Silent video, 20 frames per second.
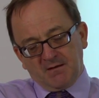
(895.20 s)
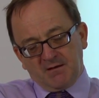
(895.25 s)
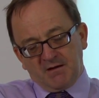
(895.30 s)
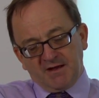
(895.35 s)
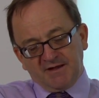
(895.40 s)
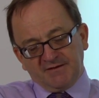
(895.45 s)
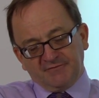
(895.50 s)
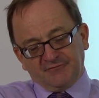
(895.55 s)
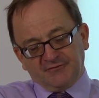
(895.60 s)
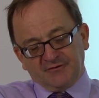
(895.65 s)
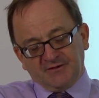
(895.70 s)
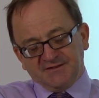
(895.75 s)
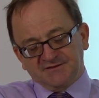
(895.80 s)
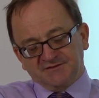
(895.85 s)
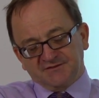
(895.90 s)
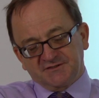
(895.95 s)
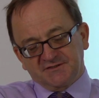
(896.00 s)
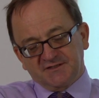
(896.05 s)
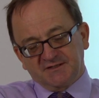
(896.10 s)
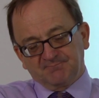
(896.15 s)
I F R
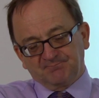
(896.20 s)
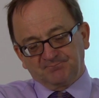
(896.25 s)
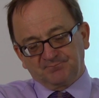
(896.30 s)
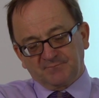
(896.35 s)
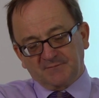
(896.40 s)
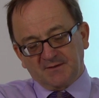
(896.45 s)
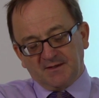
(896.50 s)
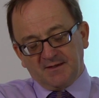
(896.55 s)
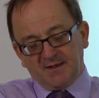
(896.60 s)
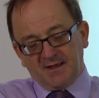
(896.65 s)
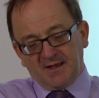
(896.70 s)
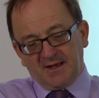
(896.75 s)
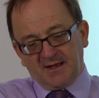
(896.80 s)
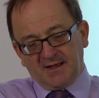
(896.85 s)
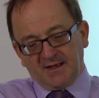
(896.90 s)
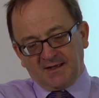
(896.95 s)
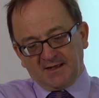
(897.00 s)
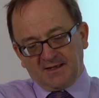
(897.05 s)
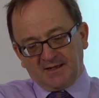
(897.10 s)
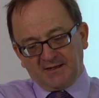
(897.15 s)
S
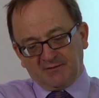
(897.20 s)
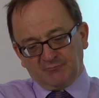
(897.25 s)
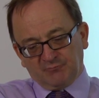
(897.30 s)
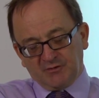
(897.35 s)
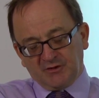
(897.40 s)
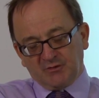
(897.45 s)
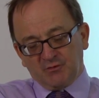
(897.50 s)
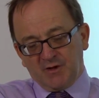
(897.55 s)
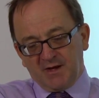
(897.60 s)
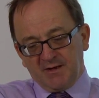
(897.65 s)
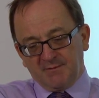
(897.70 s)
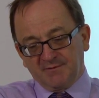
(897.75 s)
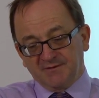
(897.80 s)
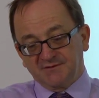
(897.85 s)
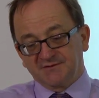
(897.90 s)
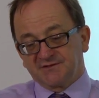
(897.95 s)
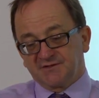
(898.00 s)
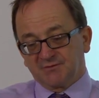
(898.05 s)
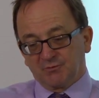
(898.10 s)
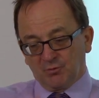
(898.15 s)
uh,
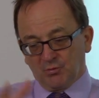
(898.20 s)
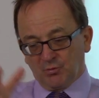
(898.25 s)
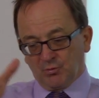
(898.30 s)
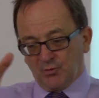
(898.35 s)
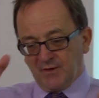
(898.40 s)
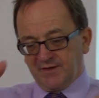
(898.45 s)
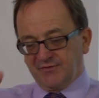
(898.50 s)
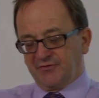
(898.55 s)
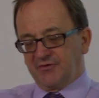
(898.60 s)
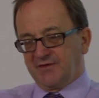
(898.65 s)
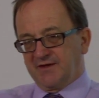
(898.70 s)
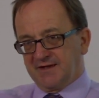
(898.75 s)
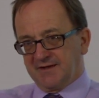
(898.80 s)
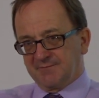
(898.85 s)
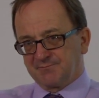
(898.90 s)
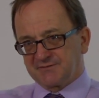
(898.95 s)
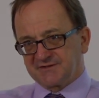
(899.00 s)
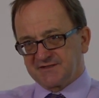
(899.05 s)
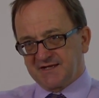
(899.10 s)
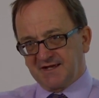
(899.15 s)
requirements with the
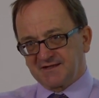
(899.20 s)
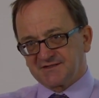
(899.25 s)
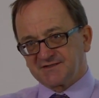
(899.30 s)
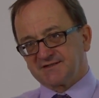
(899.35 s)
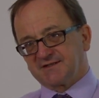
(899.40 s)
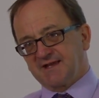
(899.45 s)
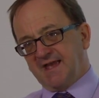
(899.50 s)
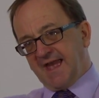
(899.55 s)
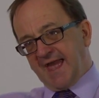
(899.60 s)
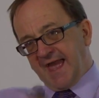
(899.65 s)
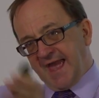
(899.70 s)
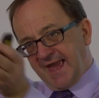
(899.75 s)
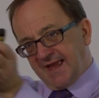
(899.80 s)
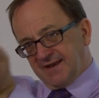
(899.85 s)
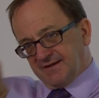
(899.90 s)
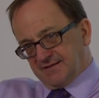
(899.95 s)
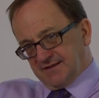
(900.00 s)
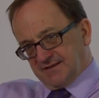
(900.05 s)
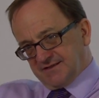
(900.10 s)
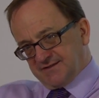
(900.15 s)
I P S A S
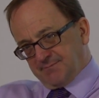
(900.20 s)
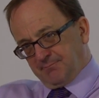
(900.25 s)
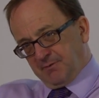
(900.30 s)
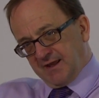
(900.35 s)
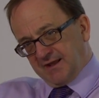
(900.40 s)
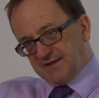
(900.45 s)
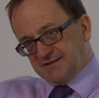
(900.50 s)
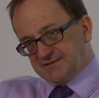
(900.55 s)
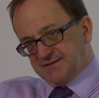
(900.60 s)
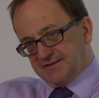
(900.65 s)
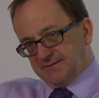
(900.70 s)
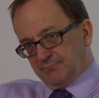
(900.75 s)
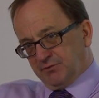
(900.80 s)
and explains the